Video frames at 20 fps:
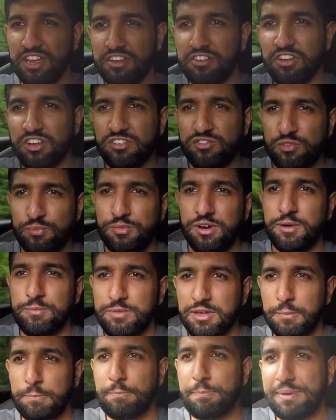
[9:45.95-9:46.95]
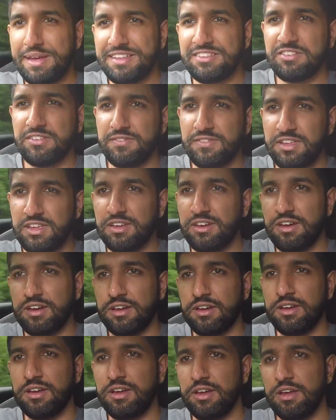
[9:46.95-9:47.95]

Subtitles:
It does remind me a bit of the